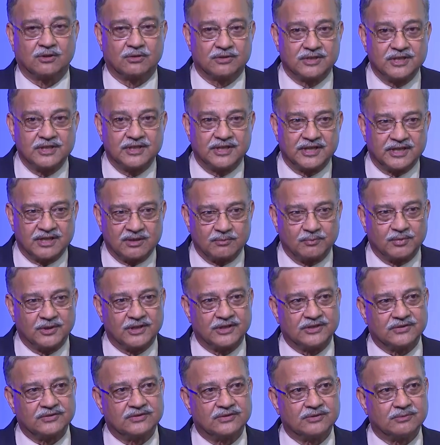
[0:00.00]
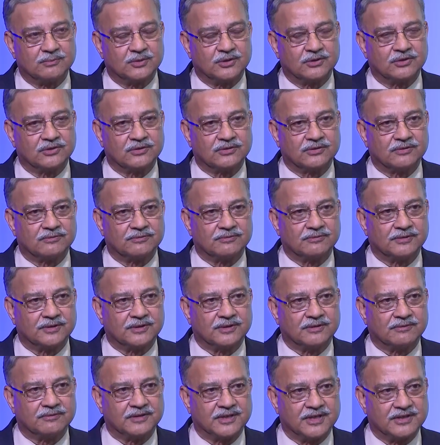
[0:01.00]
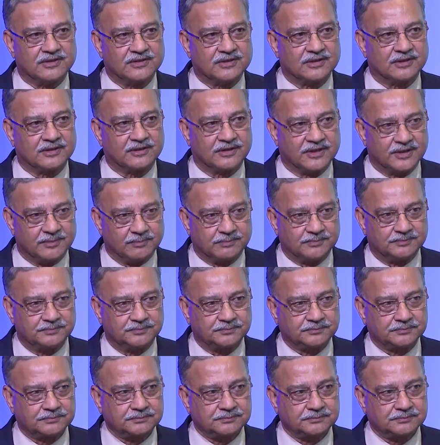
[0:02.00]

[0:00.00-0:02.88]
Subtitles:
already taking place because of financial crime.